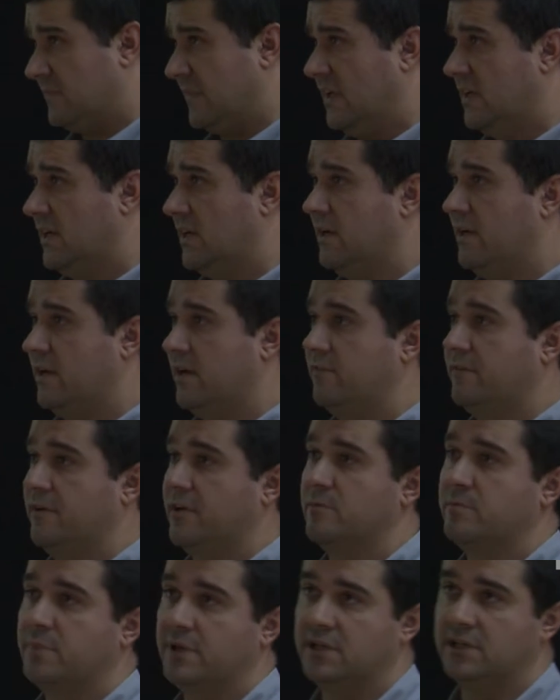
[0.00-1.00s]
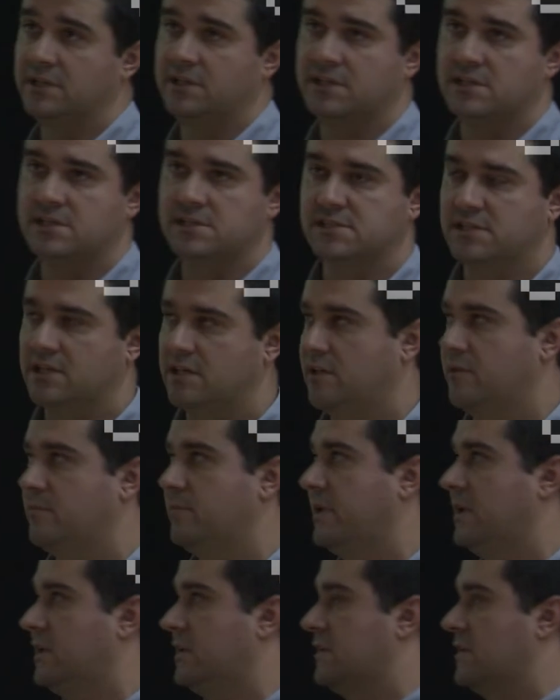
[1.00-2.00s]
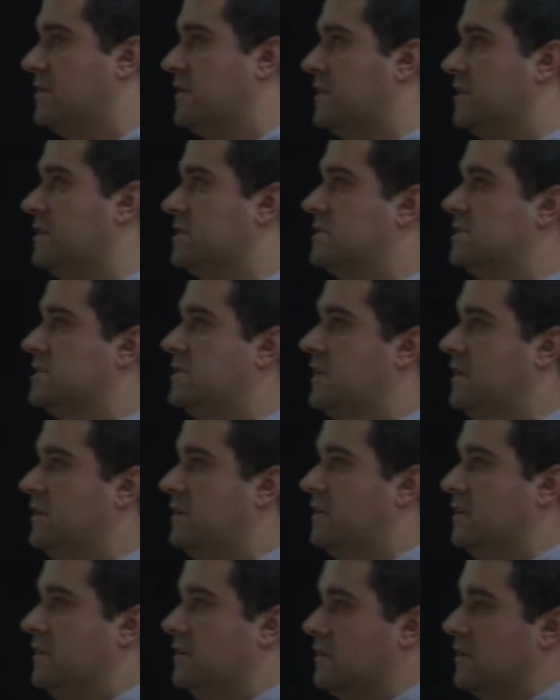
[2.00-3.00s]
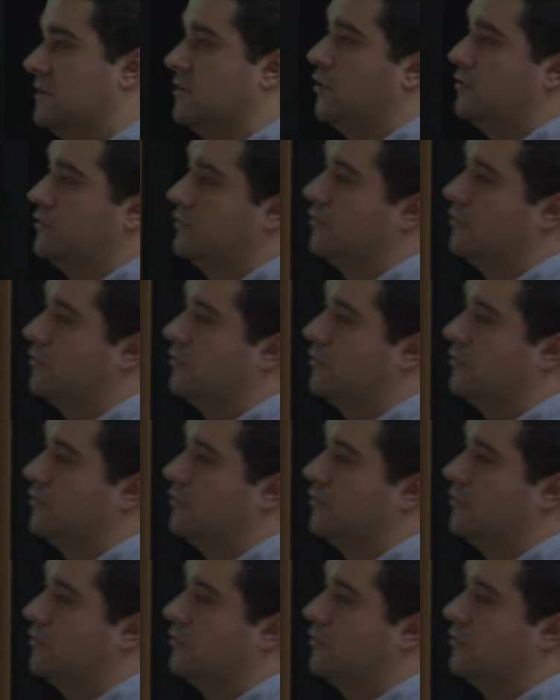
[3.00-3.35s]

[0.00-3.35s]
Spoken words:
availability, scalability, things that not